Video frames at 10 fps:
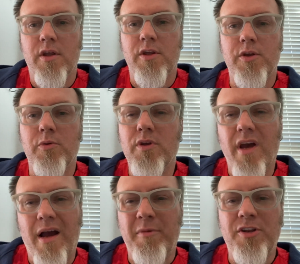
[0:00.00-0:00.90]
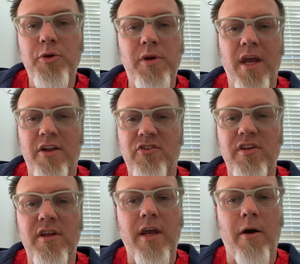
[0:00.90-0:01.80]
You can't see
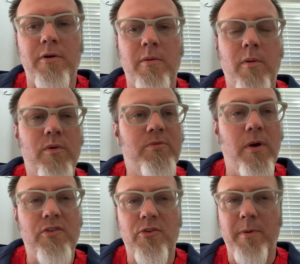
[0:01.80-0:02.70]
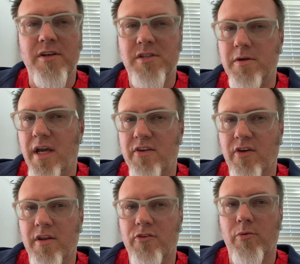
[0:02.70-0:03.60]
the calendar, but we're supposed to spend 2 days
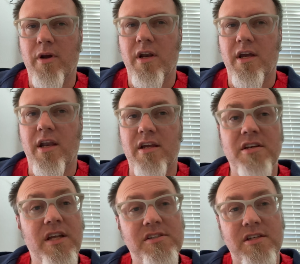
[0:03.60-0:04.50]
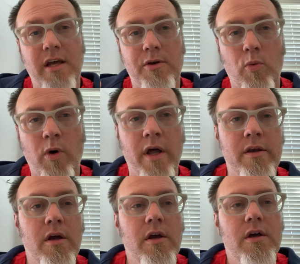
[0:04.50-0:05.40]
on this. We're going to kind of condense it down to
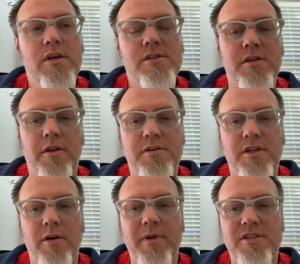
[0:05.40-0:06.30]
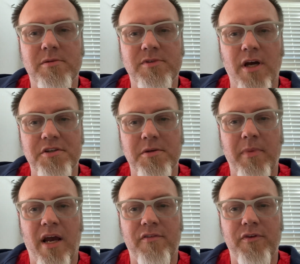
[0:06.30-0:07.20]
one. So there's going to be some delta
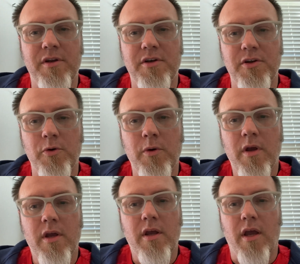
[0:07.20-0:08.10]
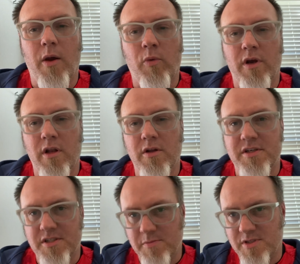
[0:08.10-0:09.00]
math for you to do, and we're going to look
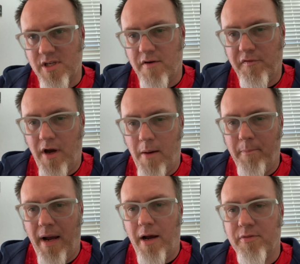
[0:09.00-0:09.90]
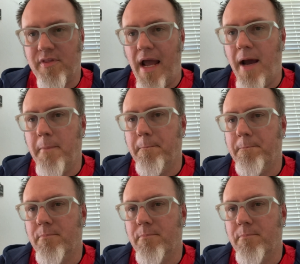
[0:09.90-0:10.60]
at some stuff about that.